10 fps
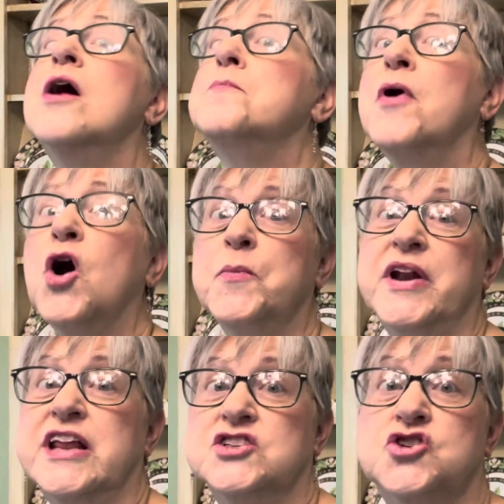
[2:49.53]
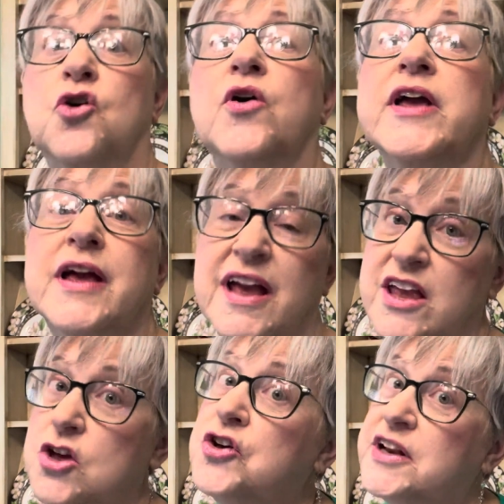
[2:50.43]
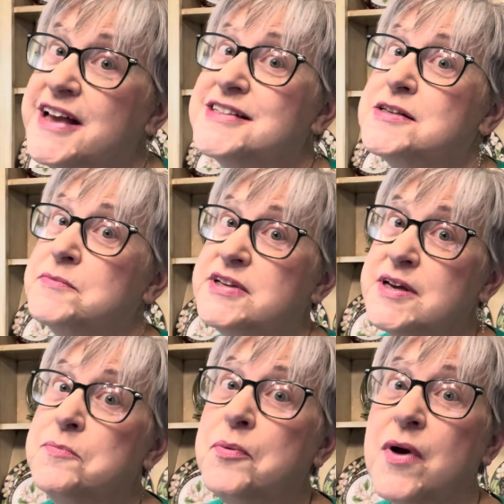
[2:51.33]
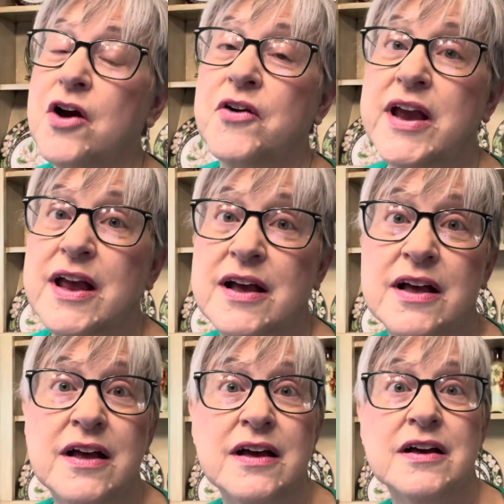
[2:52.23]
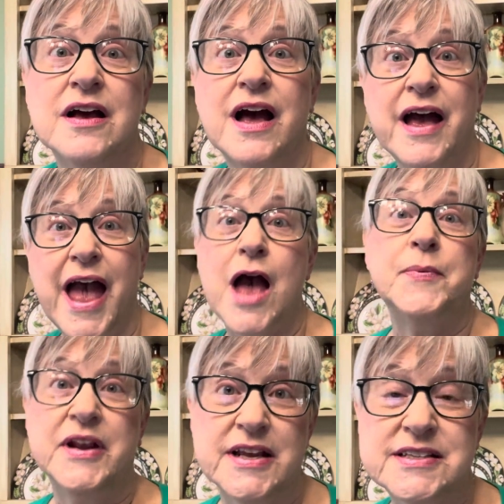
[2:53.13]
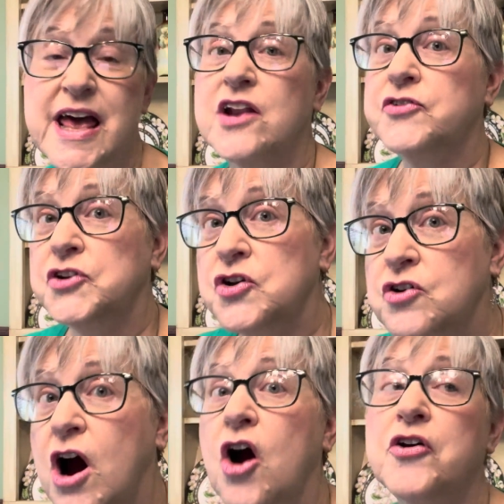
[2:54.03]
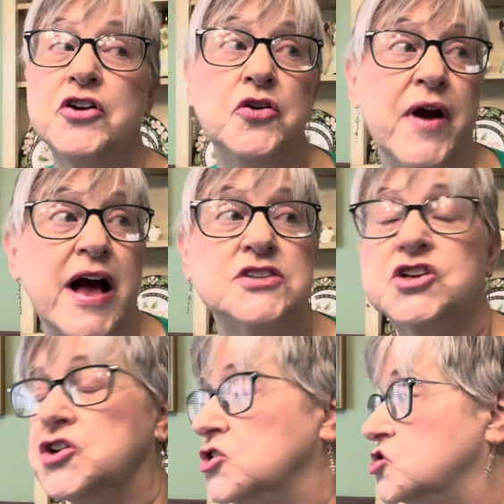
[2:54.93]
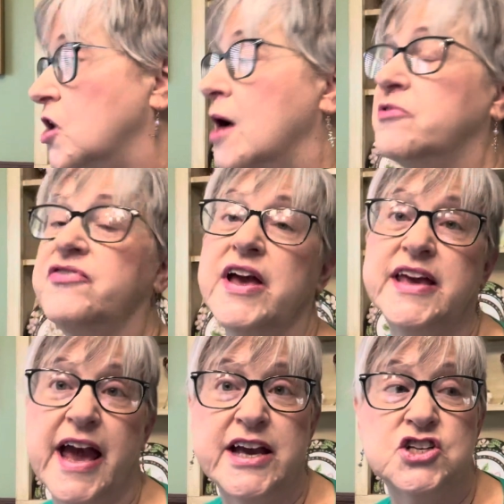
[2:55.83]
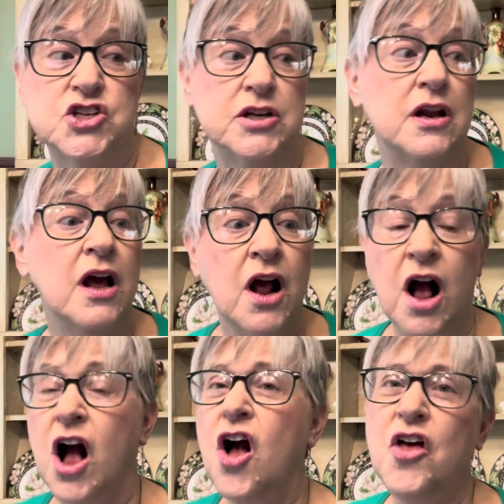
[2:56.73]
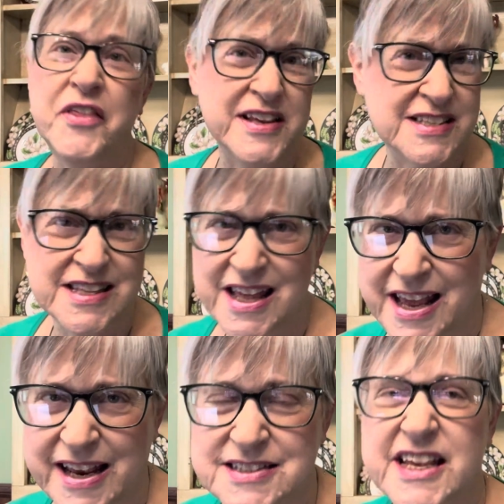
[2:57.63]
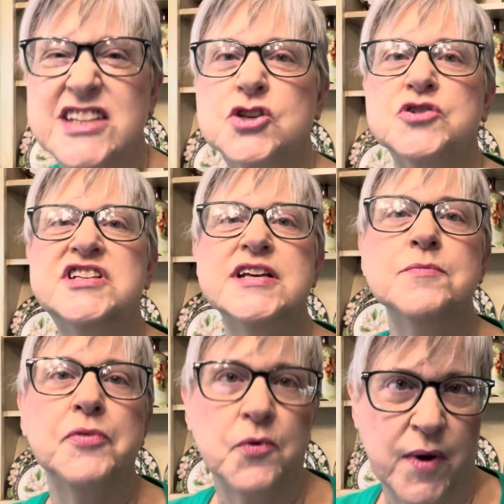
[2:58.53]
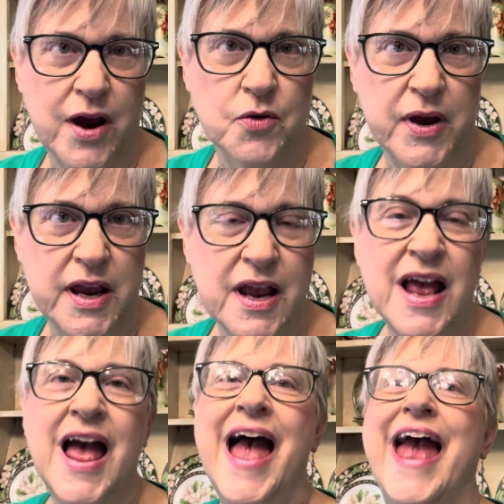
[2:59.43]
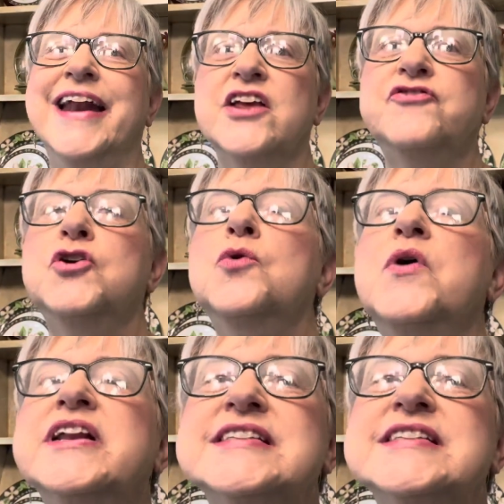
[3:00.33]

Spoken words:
permanent joy. You could get some temporary happiness out of a new car, a new house, a new job, a vacation, all these things. These are temporary. And if you want to